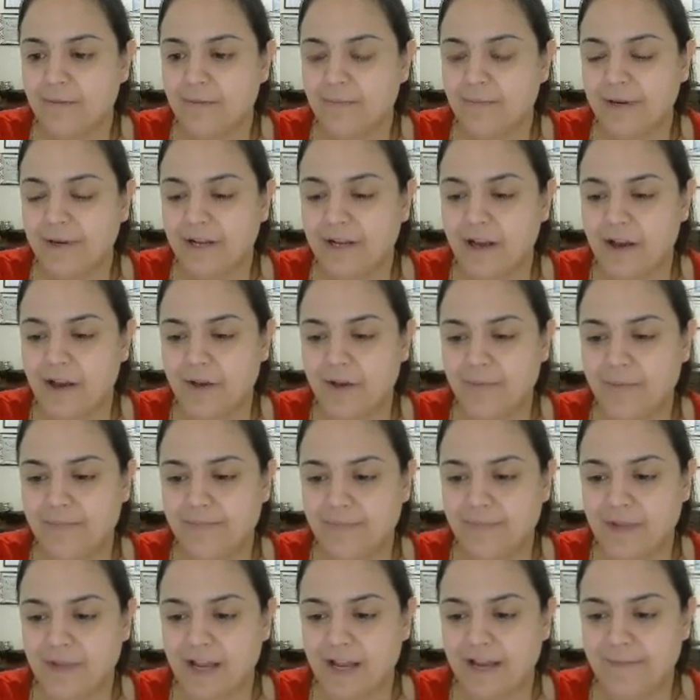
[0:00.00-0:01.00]
But
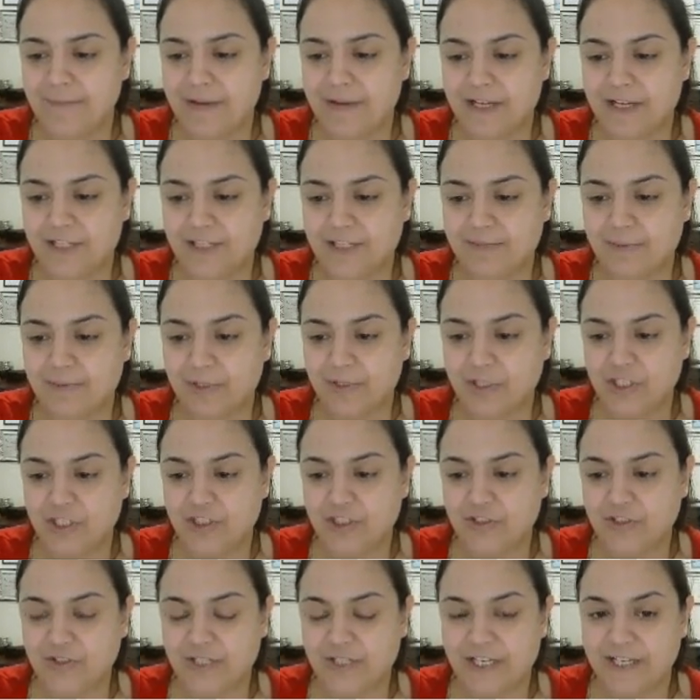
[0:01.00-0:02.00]
I'm actually putting the
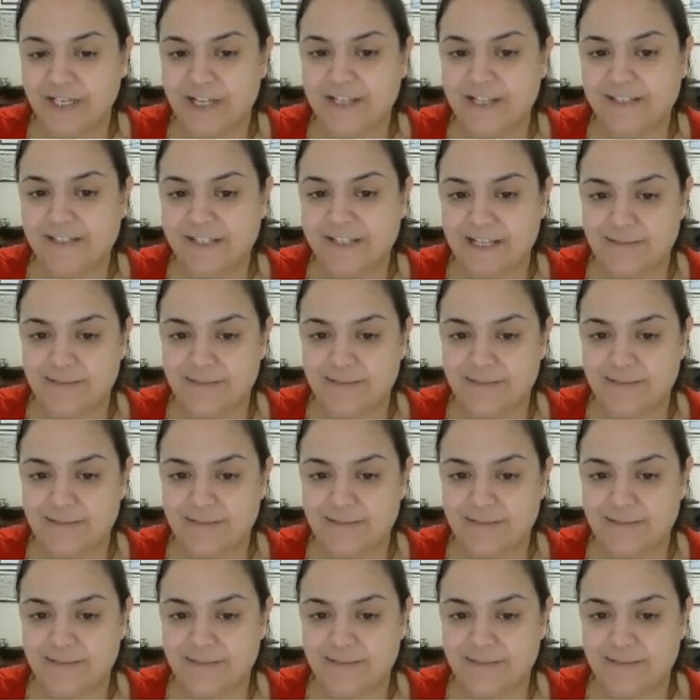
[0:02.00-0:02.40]
due date as